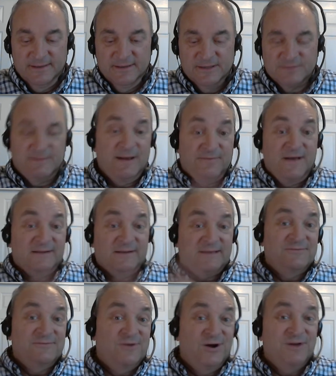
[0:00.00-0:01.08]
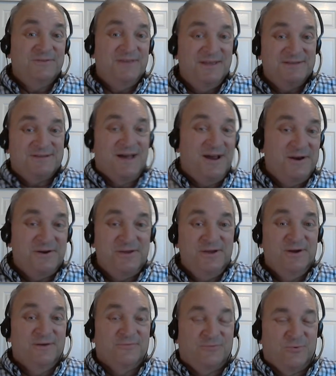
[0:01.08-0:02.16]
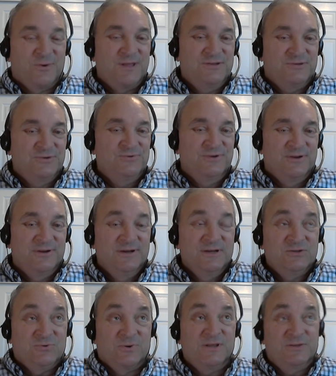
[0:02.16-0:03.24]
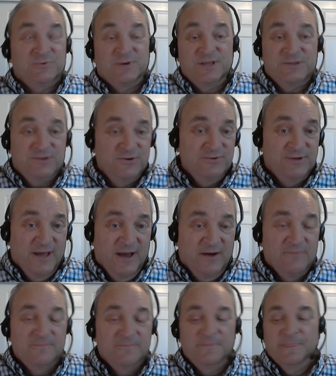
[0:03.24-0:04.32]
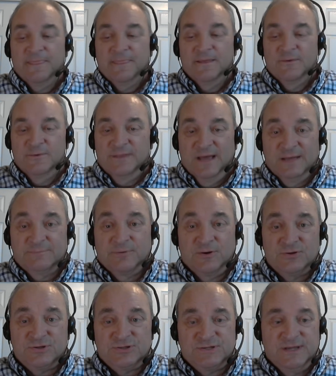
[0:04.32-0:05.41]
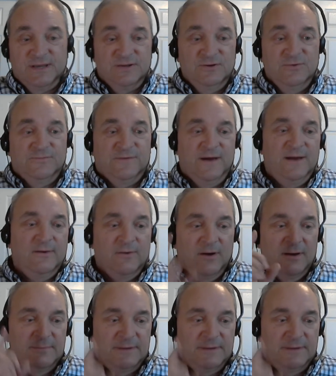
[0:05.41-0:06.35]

As a matter of fact, I've gone the entire year of 22, 2022 now without purchasing a new firearm.